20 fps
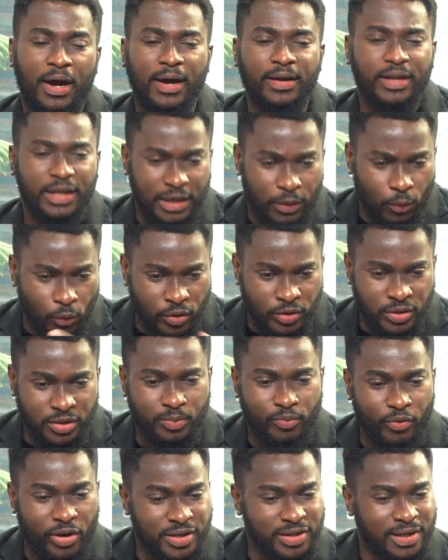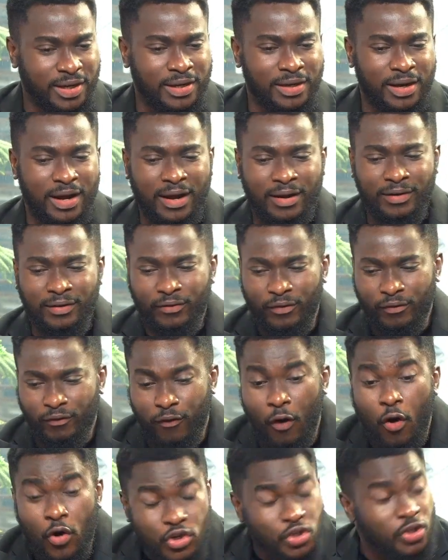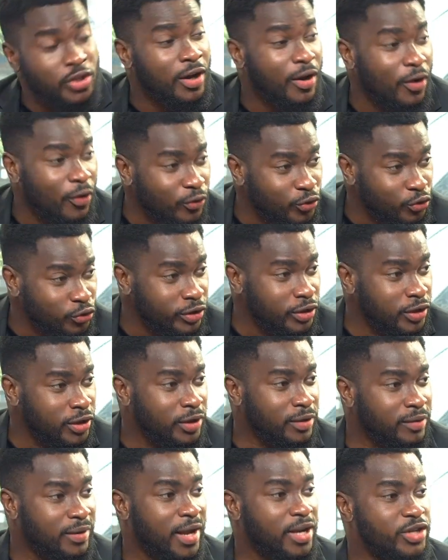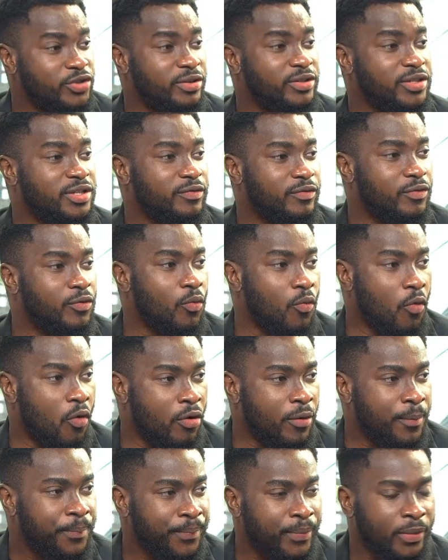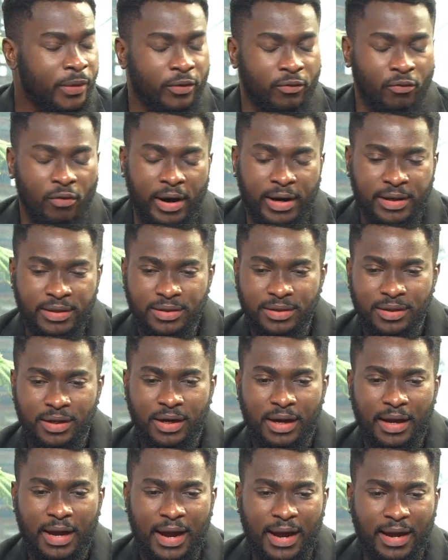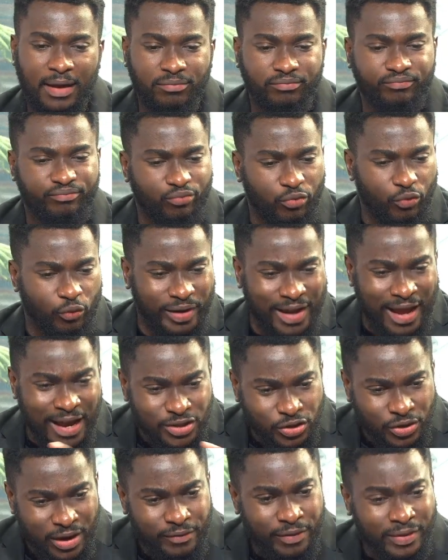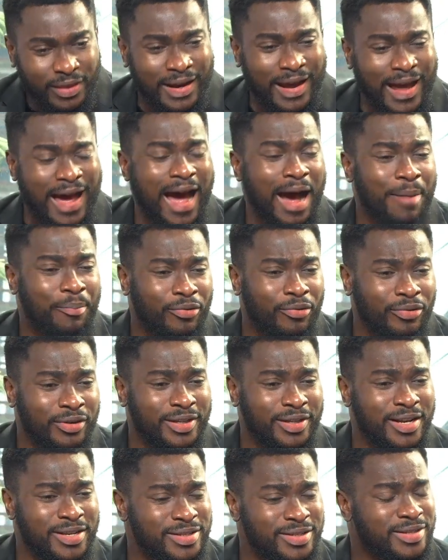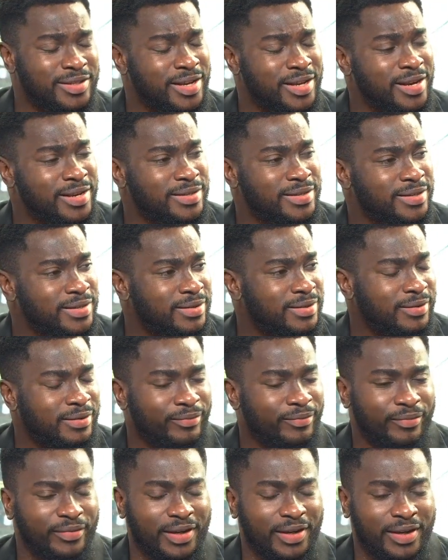he was present and functional during the Nigerian Civil War, right? Regards to everything that happened yesteryears, the